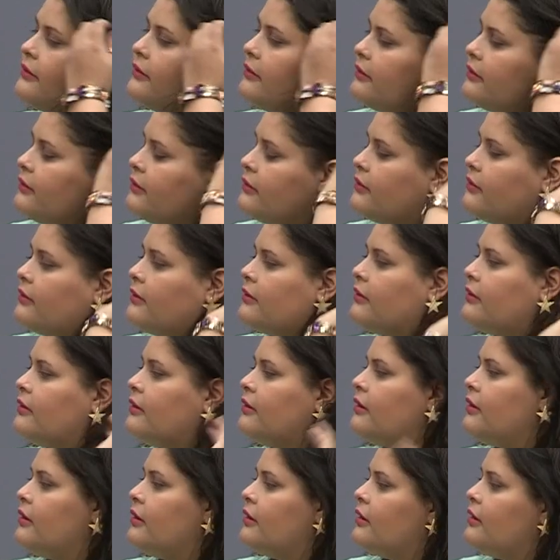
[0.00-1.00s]

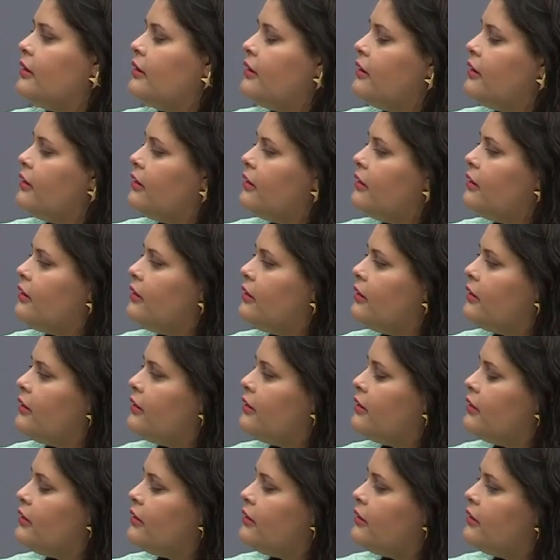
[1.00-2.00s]

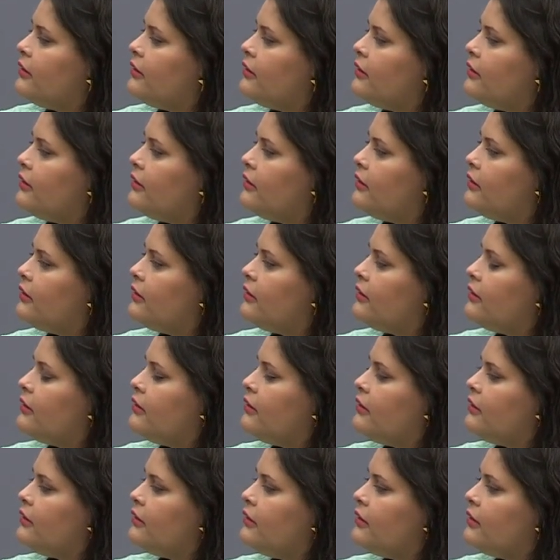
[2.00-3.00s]

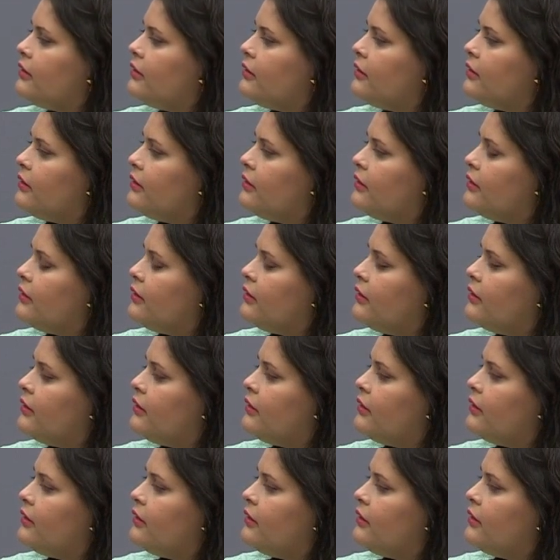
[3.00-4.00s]

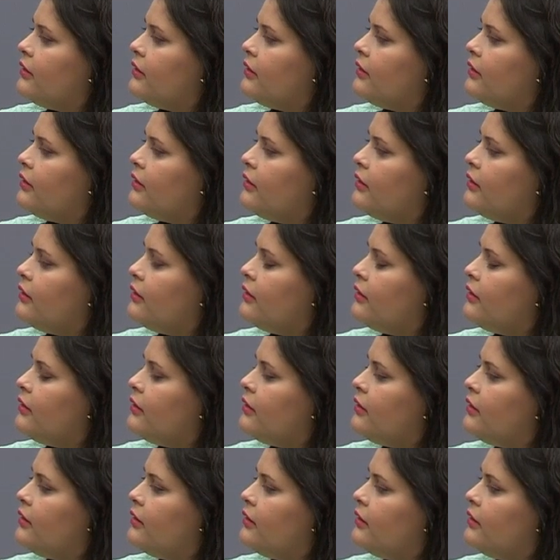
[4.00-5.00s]

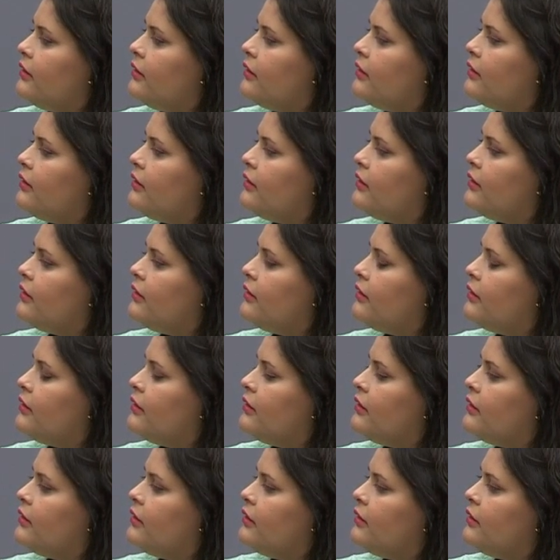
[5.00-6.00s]

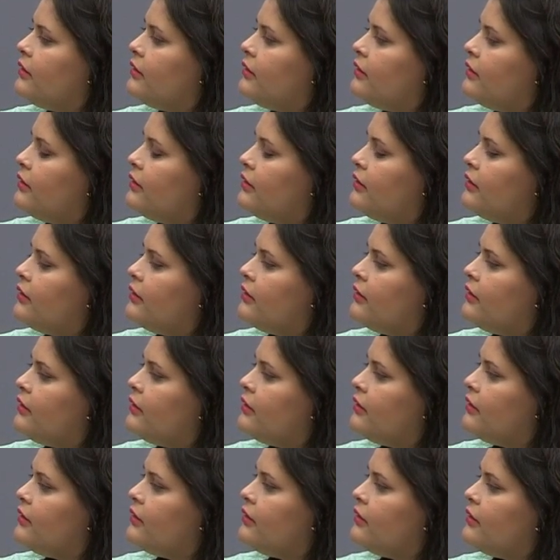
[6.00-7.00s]

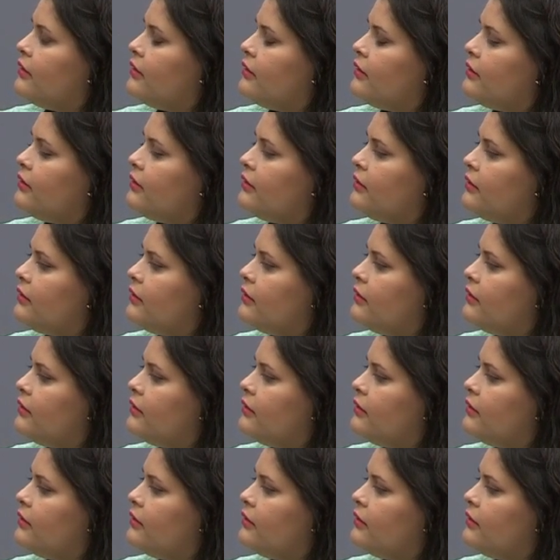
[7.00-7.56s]
[no speech]